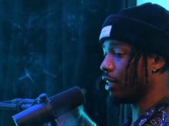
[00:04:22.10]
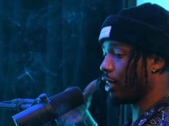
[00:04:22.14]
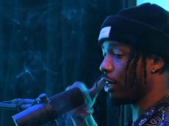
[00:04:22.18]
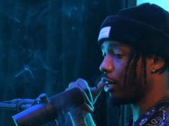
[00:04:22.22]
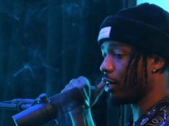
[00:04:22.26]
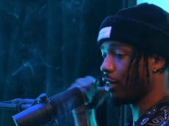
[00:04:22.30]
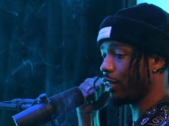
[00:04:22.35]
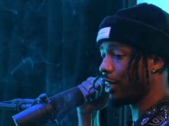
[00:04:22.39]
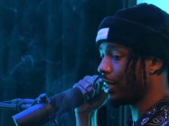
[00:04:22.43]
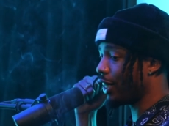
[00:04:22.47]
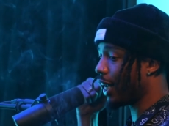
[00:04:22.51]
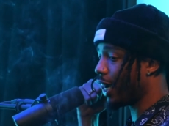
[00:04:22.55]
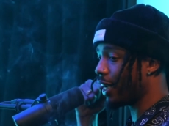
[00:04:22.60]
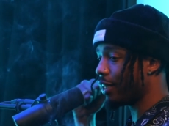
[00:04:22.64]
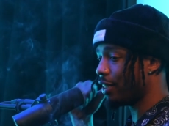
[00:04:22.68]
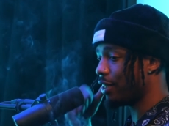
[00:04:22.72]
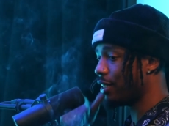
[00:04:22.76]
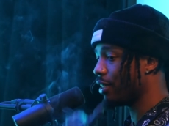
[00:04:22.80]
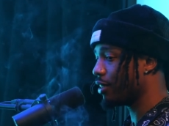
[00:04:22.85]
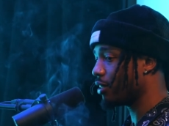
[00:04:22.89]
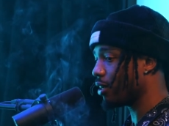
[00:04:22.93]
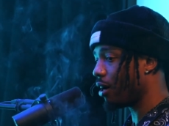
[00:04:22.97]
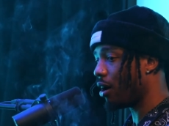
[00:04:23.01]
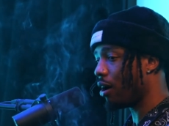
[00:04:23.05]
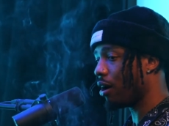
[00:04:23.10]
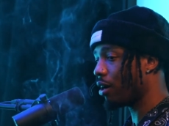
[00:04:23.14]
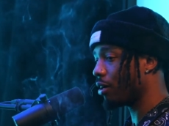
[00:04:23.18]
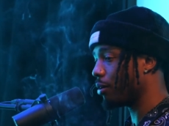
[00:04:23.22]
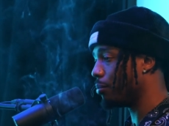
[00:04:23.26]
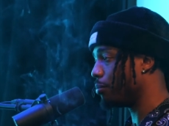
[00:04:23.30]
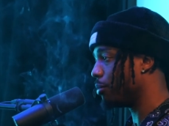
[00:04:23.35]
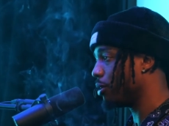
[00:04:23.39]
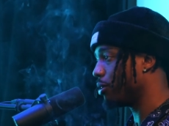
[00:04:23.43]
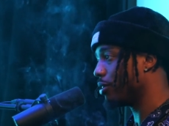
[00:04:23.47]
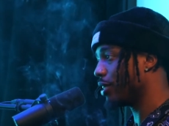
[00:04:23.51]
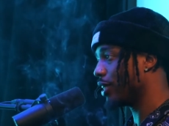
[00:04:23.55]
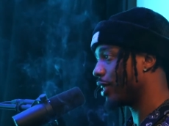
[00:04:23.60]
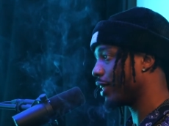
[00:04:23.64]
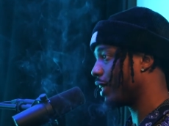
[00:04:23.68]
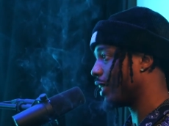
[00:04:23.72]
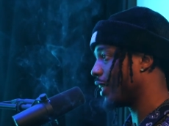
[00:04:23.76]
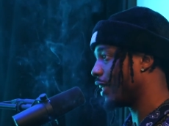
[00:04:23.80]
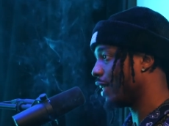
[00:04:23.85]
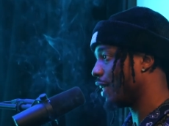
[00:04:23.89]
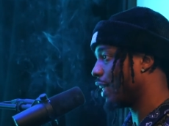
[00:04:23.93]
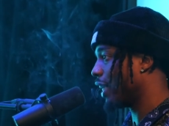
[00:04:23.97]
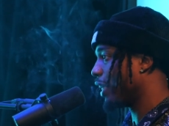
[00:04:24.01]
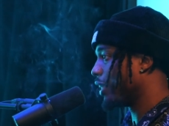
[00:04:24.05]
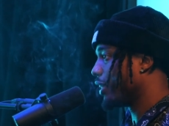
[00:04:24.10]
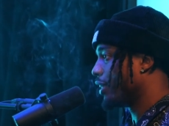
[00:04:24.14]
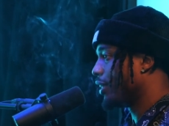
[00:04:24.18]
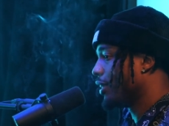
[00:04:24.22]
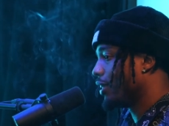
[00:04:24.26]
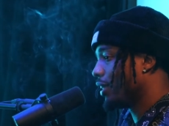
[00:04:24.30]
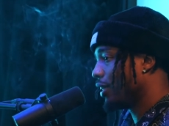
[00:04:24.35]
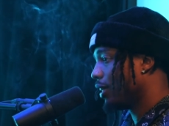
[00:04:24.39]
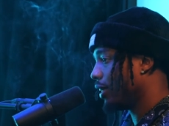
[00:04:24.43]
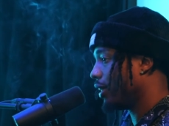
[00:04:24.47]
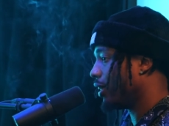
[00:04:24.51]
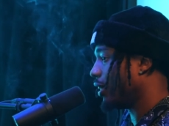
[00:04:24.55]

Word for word: early 90s all the music in Atlanta,